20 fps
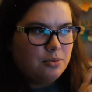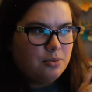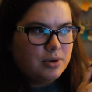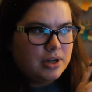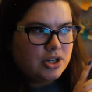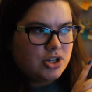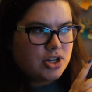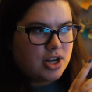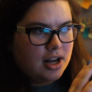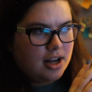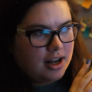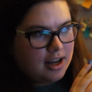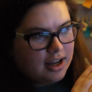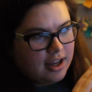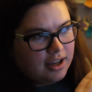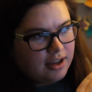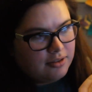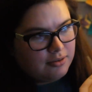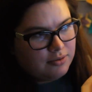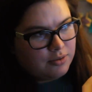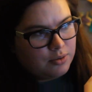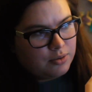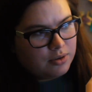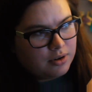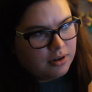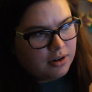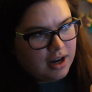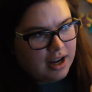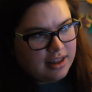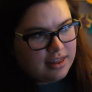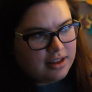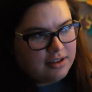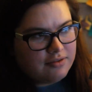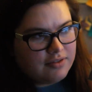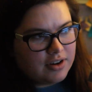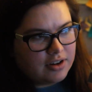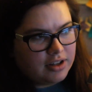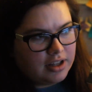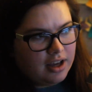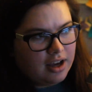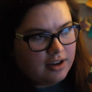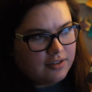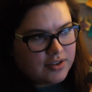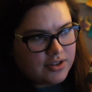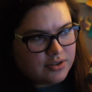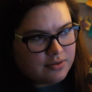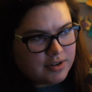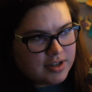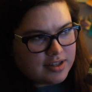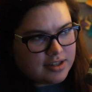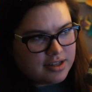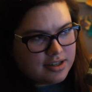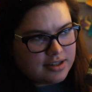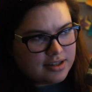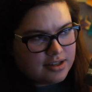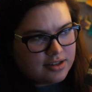which I, for I think fairly obvious reasons,